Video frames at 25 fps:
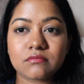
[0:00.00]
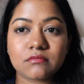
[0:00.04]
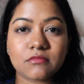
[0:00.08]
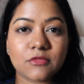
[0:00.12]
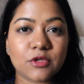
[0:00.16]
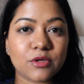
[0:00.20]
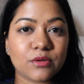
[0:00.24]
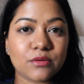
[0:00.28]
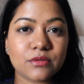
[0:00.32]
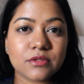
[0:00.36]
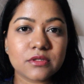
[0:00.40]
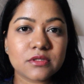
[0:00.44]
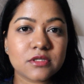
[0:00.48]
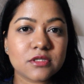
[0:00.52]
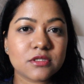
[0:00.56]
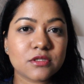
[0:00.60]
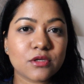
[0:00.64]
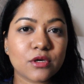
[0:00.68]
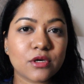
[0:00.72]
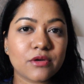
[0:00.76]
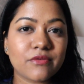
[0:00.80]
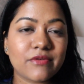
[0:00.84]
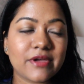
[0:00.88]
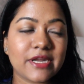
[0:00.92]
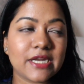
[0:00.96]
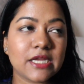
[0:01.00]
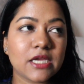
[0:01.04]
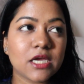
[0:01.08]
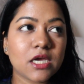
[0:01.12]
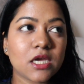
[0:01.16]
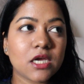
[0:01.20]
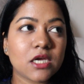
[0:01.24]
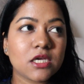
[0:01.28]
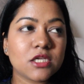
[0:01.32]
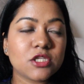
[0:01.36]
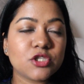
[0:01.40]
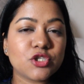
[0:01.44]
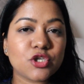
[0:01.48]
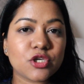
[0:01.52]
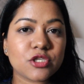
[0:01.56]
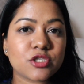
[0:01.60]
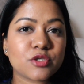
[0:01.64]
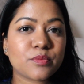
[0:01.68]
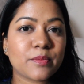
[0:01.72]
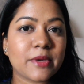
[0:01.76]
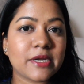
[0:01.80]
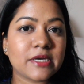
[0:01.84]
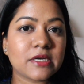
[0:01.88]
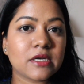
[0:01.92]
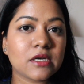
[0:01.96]
this is not a very
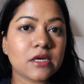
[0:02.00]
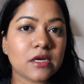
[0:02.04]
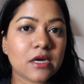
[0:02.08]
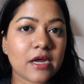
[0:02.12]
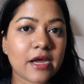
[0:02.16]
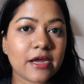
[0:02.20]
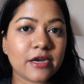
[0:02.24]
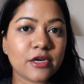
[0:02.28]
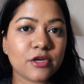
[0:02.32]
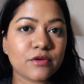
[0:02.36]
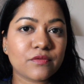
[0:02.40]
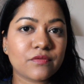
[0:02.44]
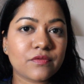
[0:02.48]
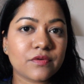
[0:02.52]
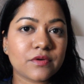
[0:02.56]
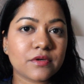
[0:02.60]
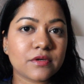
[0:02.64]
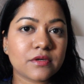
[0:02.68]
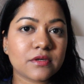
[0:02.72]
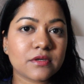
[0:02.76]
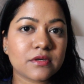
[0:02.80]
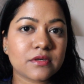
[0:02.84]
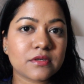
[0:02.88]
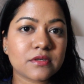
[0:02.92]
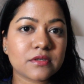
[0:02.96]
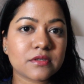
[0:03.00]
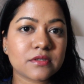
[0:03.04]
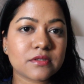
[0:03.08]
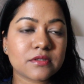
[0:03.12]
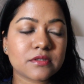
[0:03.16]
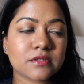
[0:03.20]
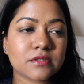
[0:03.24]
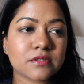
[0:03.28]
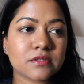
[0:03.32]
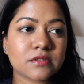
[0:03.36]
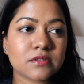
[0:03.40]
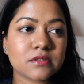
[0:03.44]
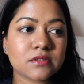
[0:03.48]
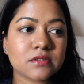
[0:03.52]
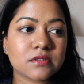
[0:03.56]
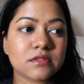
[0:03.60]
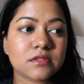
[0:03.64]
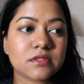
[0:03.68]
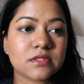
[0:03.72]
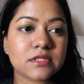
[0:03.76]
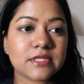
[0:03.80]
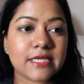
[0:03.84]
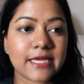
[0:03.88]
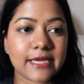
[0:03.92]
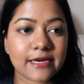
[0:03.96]
judgmental kind of a
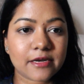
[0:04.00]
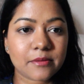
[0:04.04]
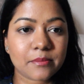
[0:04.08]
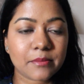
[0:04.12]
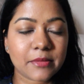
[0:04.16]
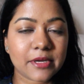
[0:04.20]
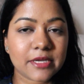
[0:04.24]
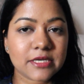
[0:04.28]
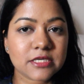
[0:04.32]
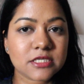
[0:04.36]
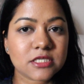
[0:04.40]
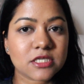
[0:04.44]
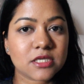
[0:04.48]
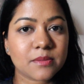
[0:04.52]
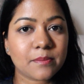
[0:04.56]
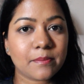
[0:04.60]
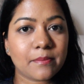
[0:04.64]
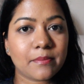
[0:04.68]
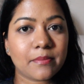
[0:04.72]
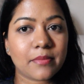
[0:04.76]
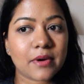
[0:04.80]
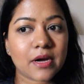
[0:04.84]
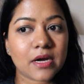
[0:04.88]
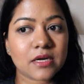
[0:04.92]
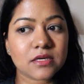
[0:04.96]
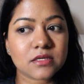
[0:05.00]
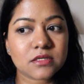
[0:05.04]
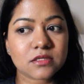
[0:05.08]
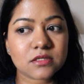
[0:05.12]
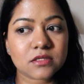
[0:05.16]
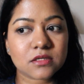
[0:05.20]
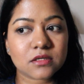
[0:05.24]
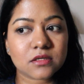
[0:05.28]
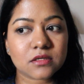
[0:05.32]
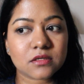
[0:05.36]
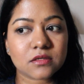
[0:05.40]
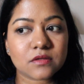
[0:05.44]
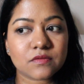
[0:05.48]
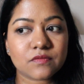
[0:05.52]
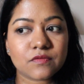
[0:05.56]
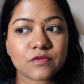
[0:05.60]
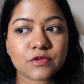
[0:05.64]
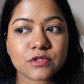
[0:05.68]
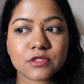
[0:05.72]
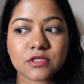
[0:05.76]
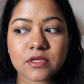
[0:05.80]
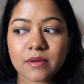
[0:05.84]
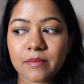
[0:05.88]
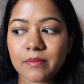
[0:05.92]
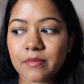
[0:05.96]
statement, but
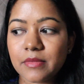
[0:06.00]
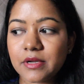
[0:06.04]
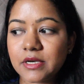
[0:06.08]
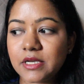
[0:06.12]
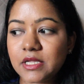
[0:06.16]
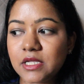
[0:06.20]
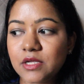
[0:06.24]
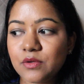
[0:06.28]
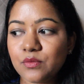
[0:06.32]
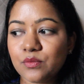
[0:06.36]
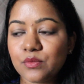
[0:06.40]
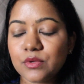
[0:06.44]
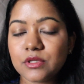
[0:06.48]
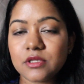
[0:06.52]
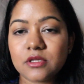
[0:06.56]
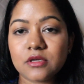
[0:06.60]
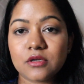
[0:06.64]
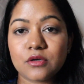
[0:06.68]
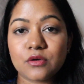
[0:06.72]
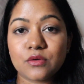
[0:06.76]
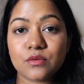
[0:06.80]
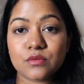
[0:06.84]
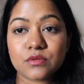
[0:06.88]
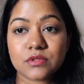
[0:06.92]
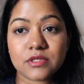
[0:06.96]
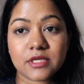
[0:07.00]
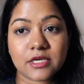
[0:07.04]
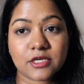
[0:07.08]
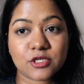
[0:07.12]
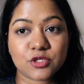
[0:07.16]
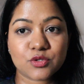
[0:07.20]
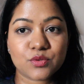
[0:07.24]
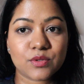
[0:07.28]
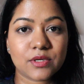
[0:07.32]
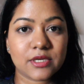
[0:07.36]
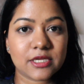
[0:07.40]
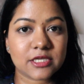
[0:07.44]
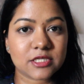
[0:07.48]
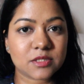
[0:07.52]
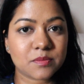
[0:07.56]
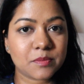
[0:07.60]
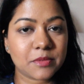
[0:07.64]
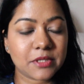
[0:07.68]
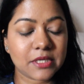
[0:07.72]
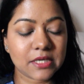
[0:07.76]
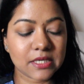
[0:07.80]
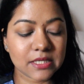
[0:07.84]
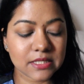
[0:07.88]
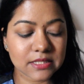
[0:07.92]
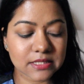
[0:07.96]
for somebody with no sexual
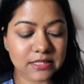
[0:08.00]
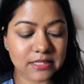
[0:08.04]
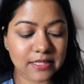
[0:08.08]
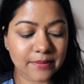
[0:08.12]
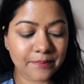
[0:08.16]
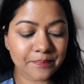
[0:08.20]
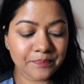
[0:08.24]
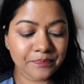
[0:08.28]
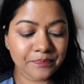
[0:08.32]
experience,